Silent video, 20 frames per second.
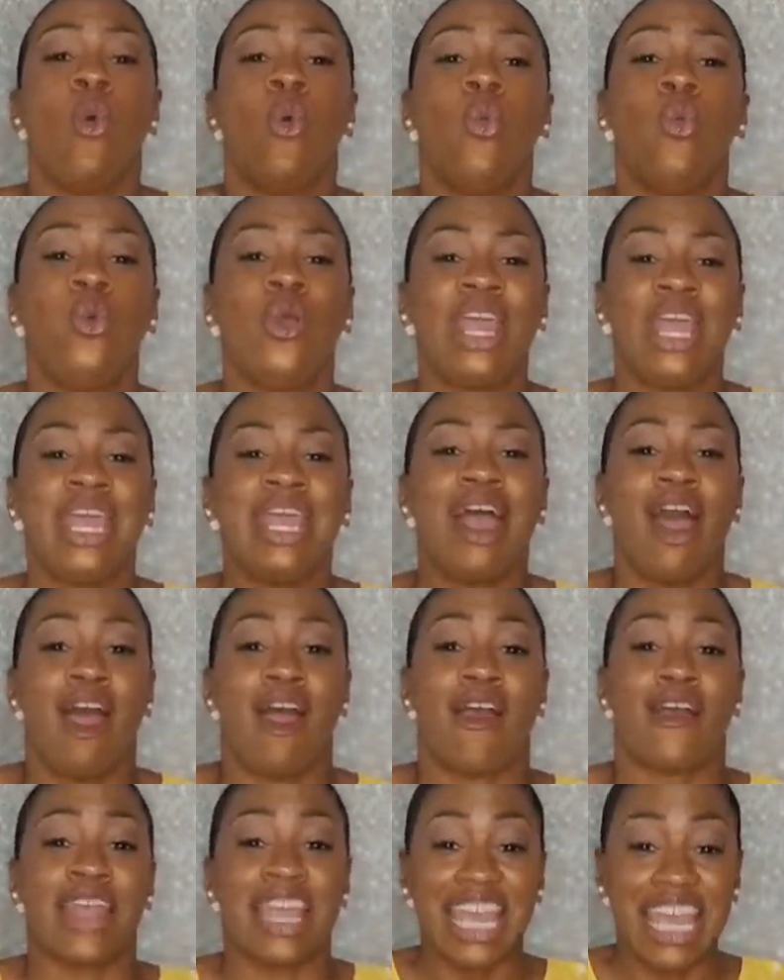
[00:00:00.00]
we
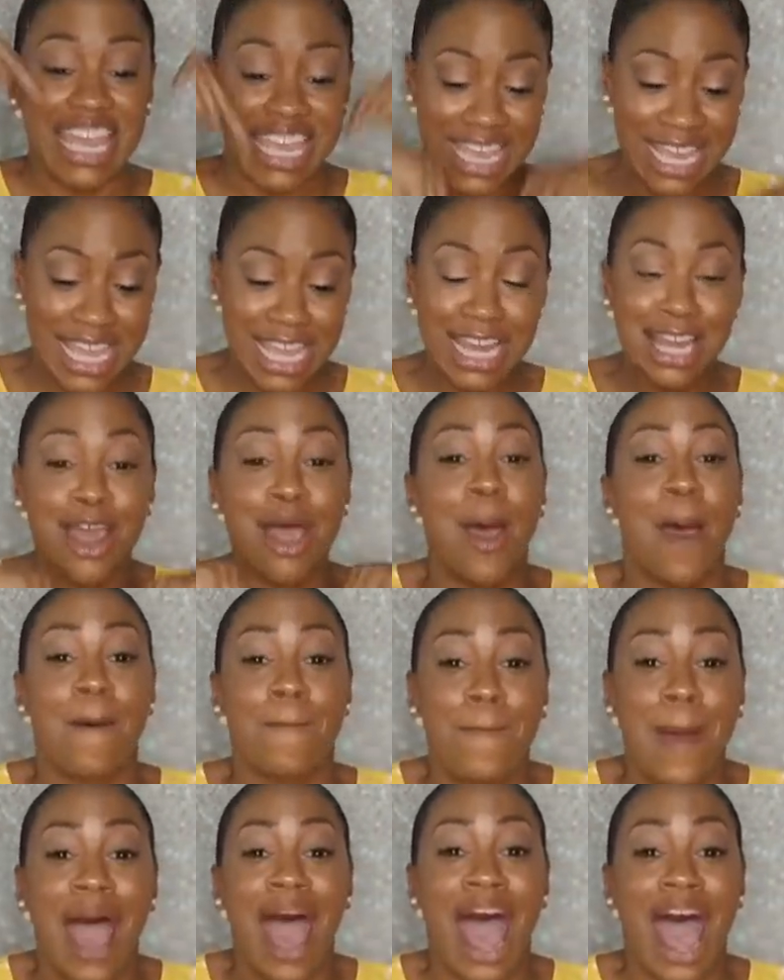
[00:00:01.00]
are
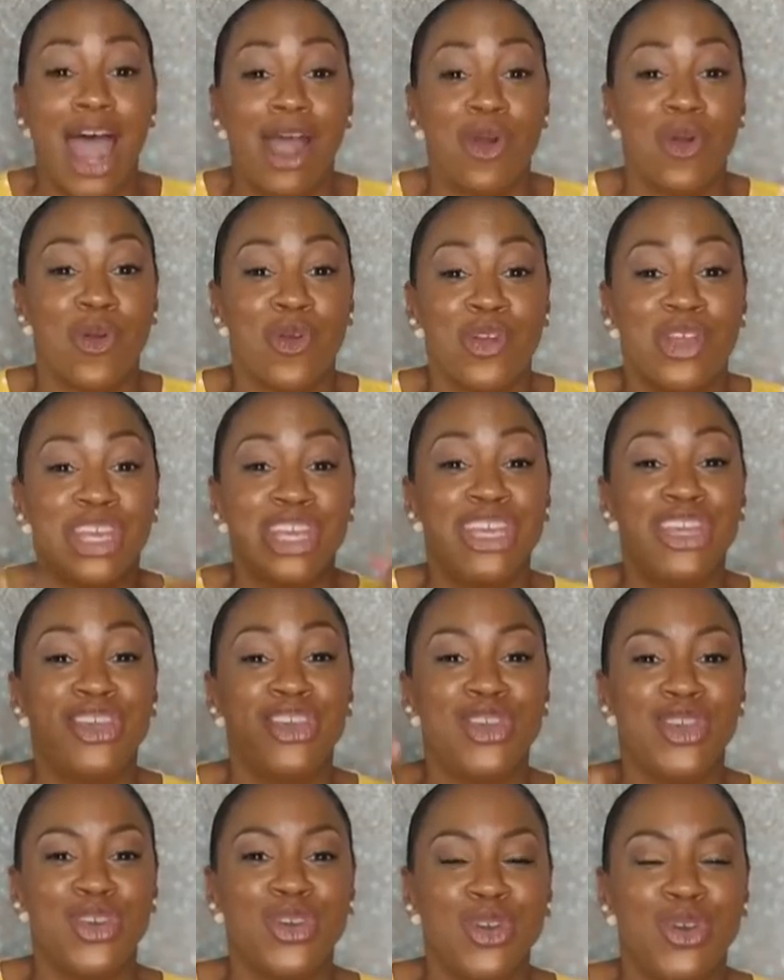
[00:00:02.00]
empowering
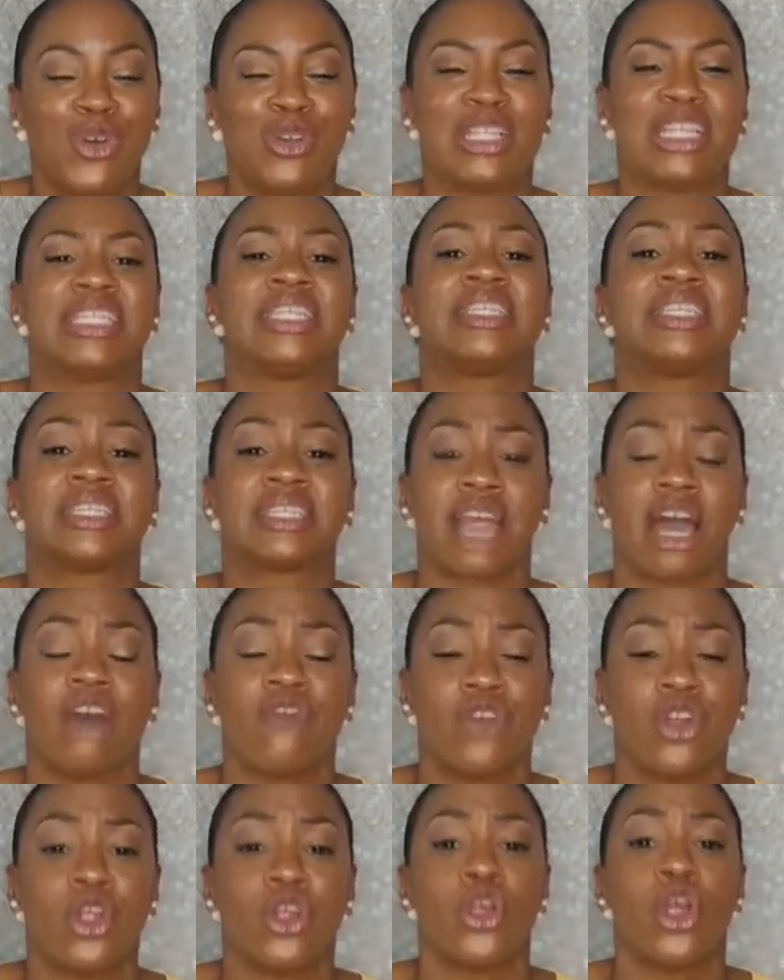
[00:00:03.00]
you to
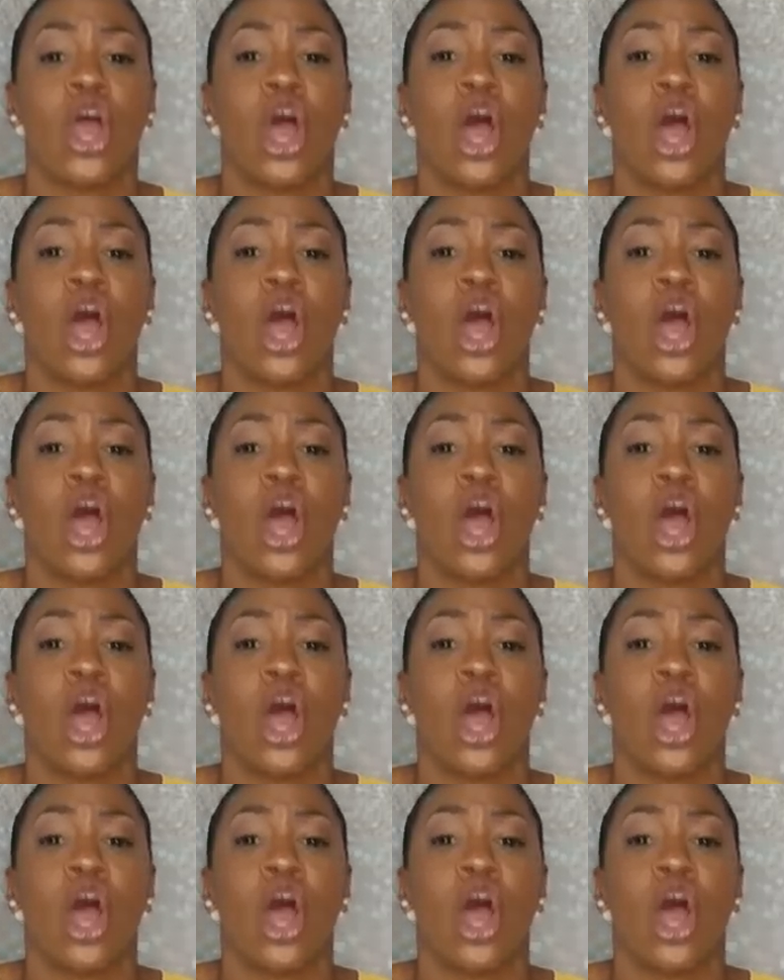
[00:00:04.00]
discover